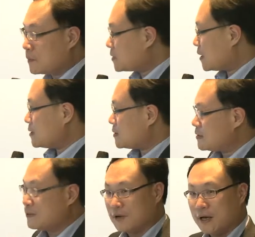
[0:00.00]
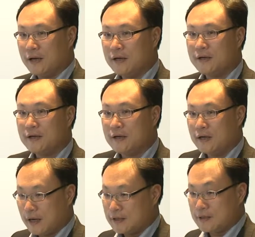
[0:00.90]
website, okay?
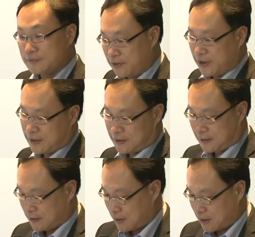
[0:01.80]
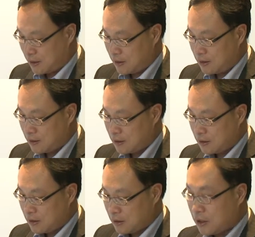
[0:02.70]
And it's free, okay?
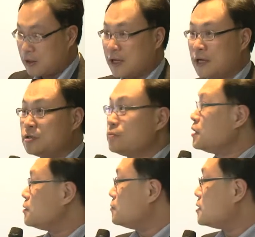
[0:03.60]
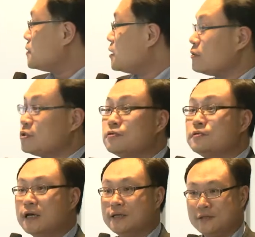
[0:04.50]
And actually, we spent only
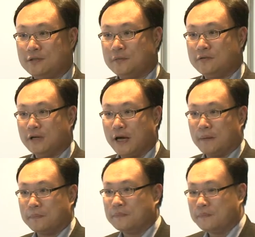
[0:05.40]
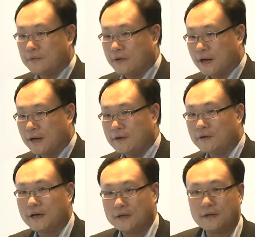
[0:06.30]
2 days to build the app, okay?
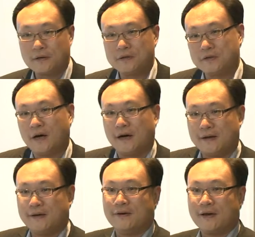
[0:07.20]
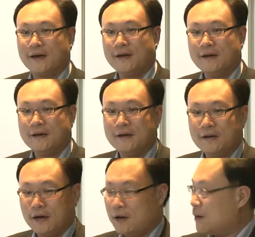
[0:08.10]
You can try, okay?
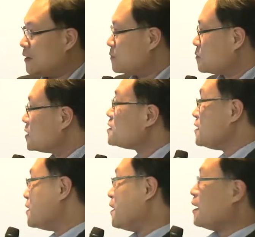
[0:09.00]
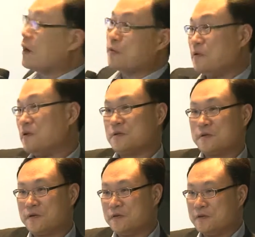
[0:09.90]
This year, I will not
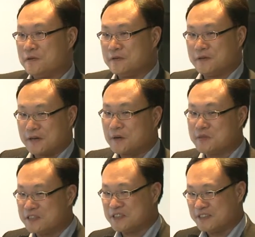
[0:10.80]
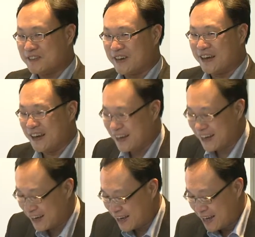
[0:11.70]
go into the competition,
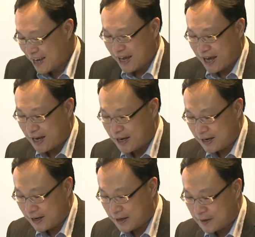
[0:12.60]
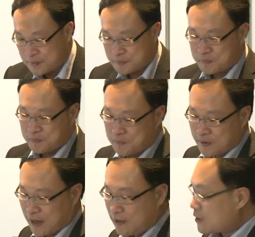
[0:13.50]
okay? And
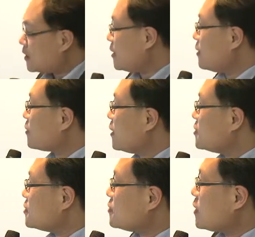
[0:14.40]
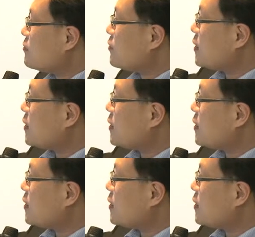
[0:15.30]
the clinic locations, you can